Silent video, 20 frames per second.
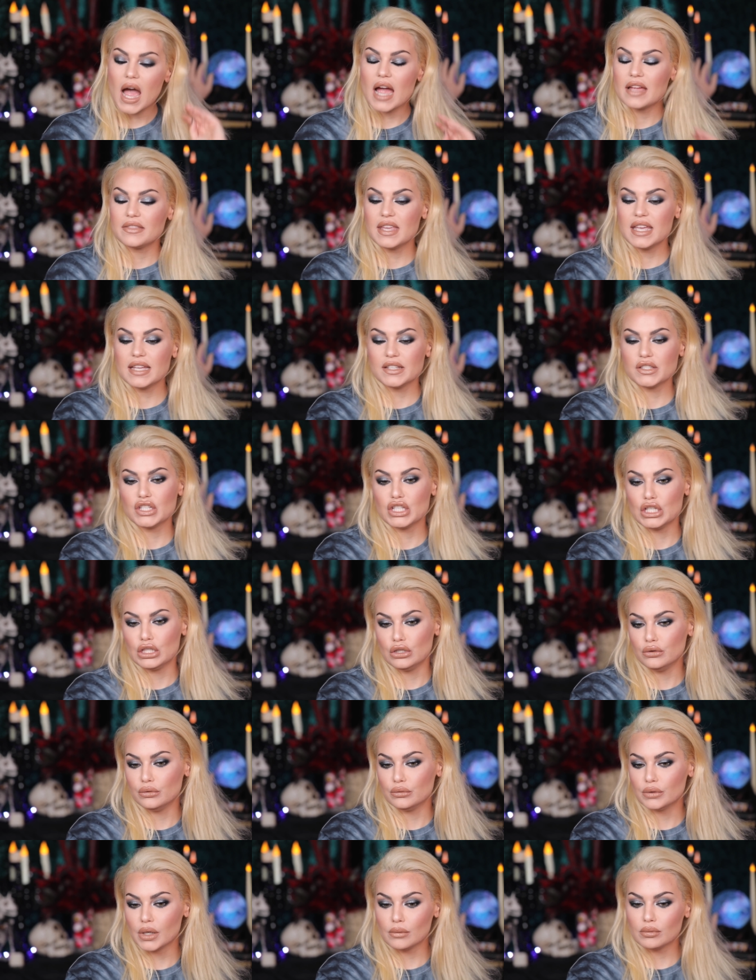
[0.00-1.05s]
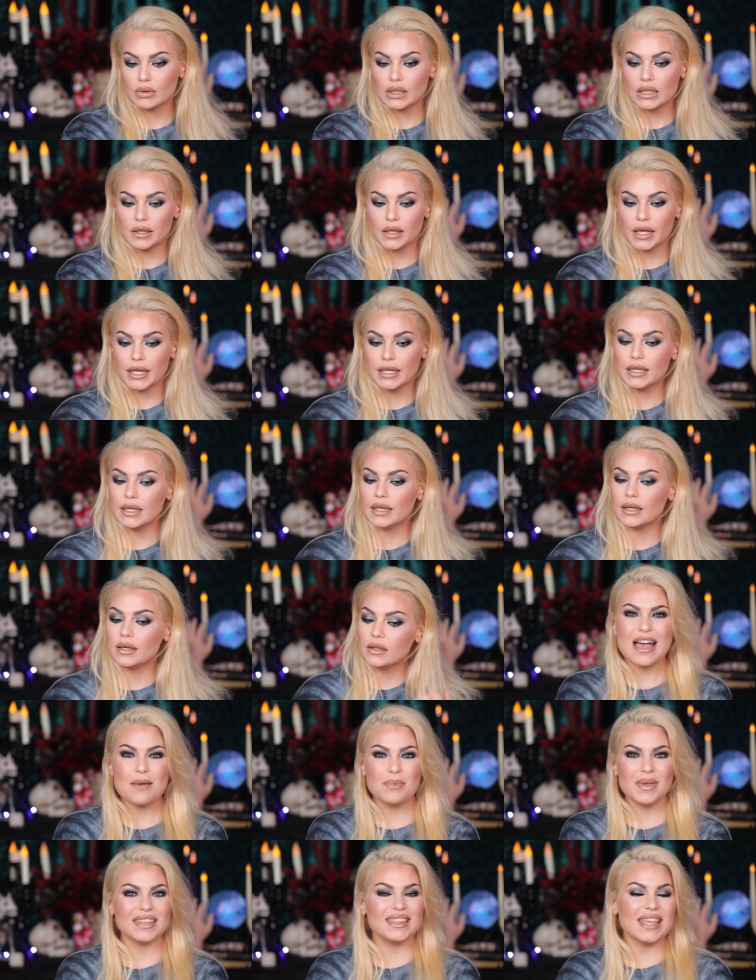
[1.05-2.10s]
I think it's cute. I really like it.
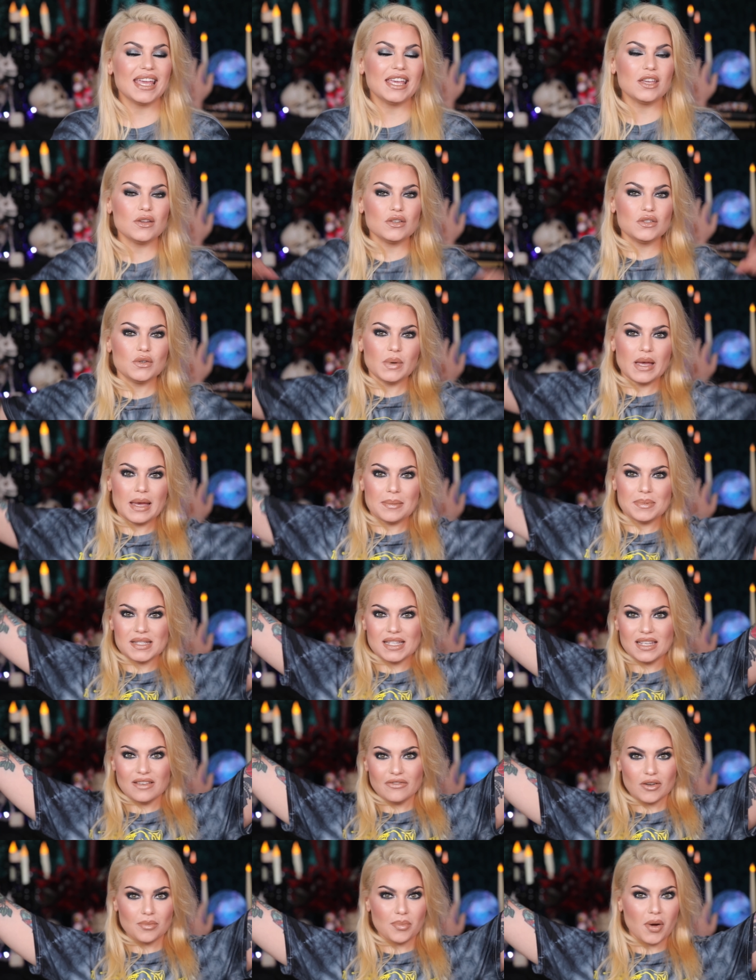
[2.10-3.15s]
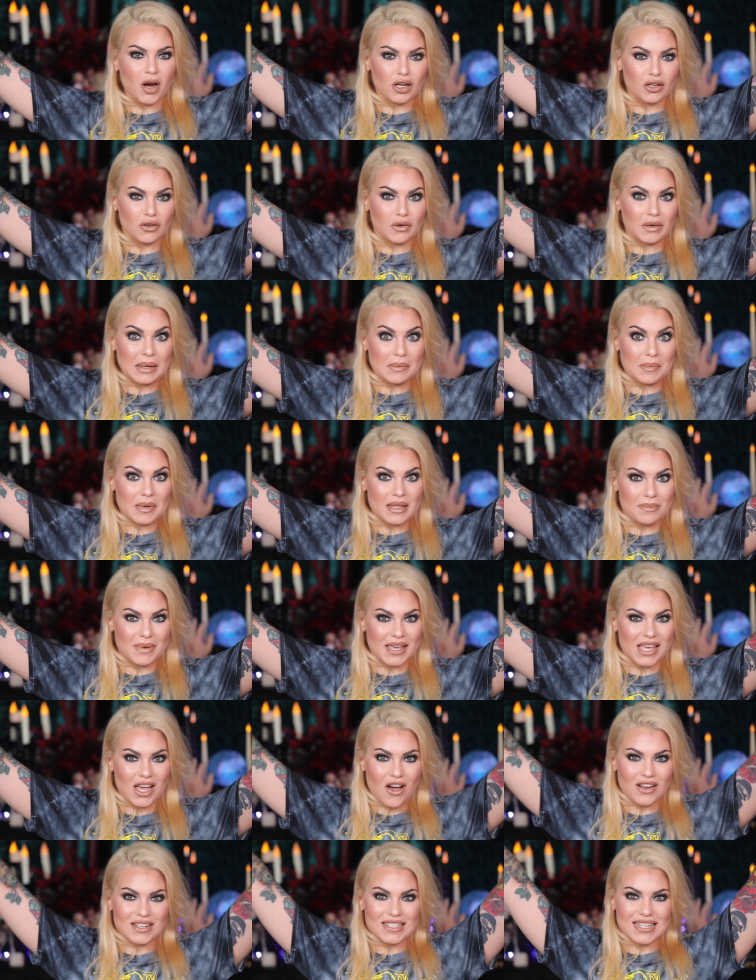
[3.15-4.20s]
A big thank you to Ipsy for partnering with
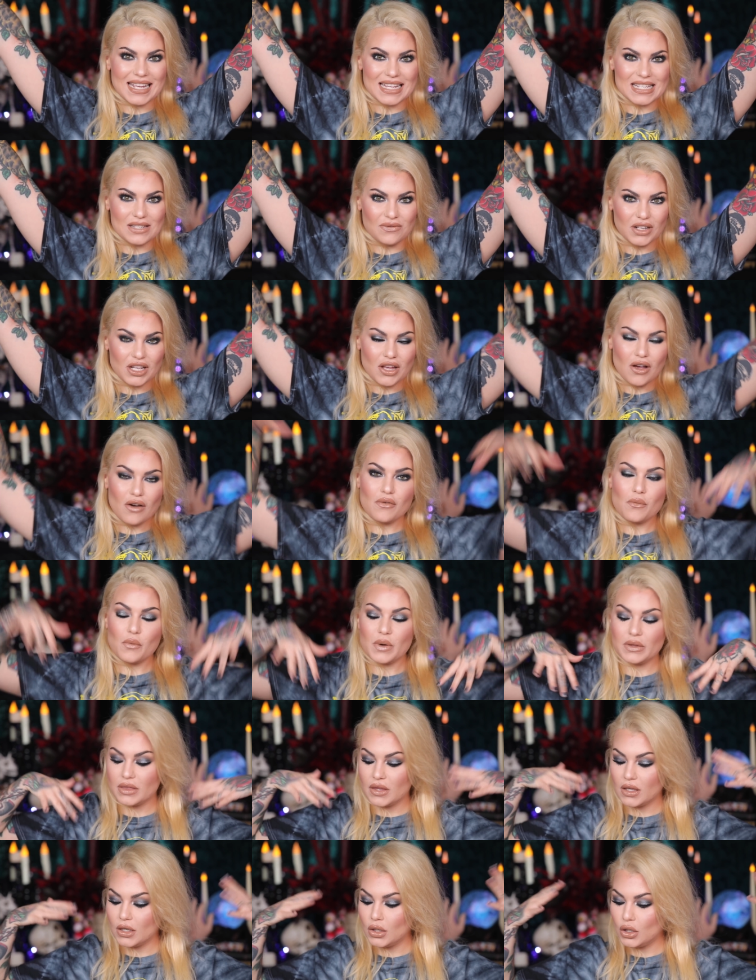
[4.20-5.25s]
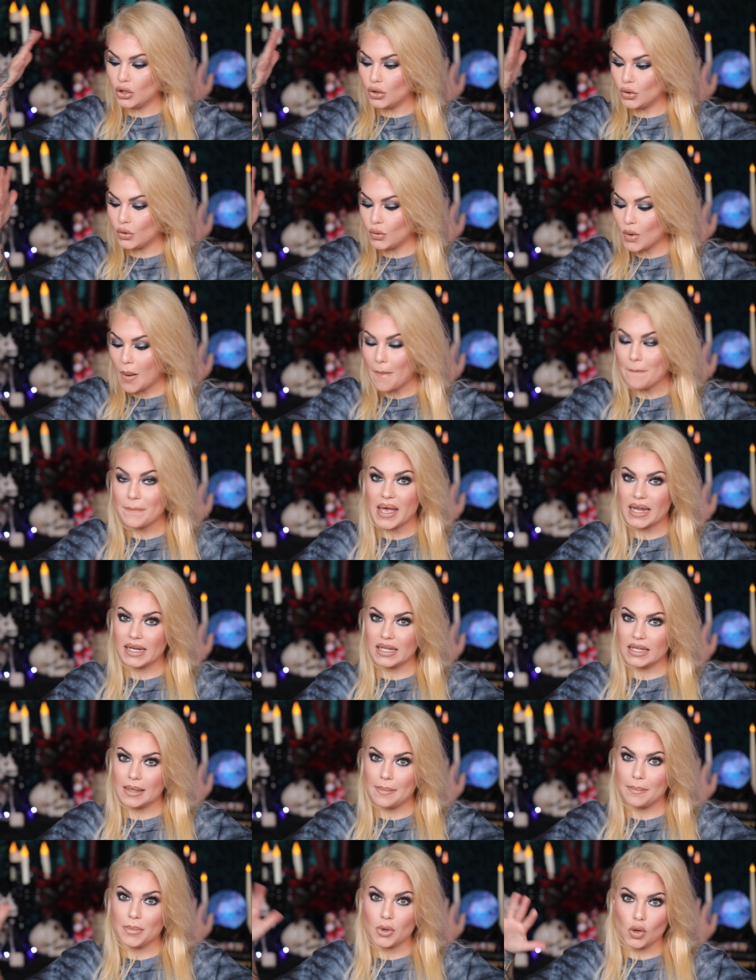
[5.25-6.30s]
me on today's video with the new
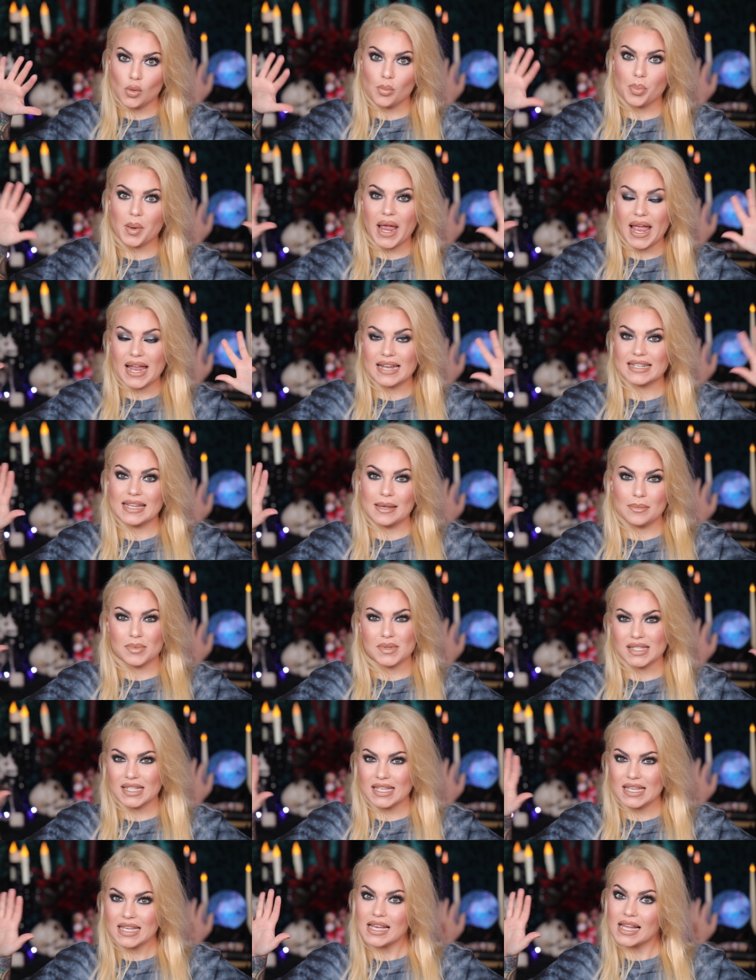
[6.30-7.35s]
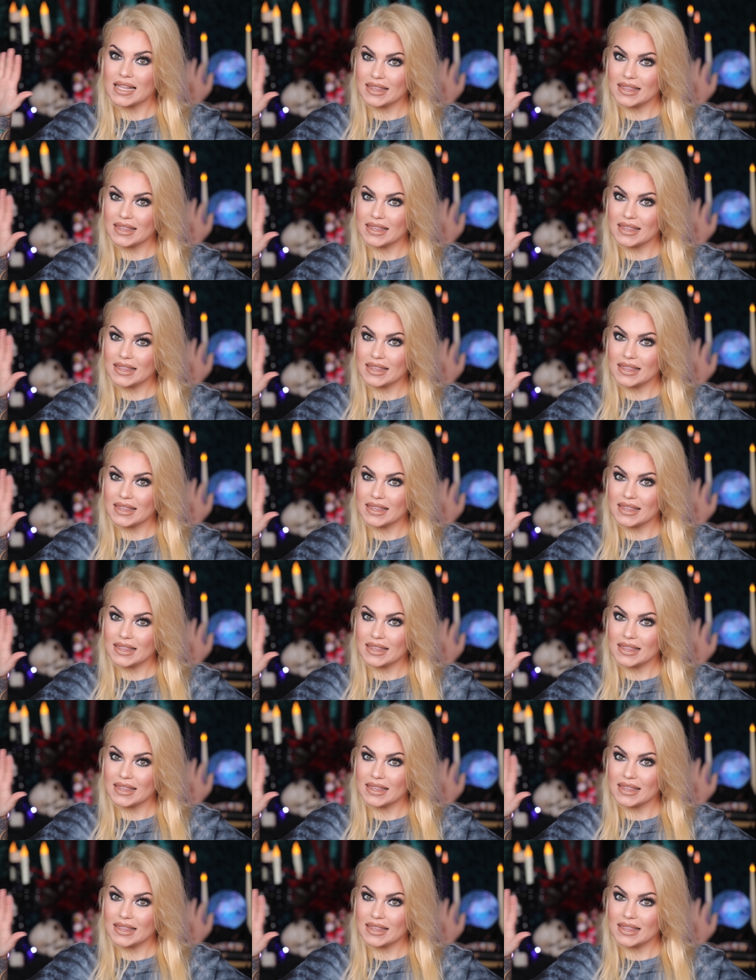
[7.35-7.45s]
Betty Boop and Ipsy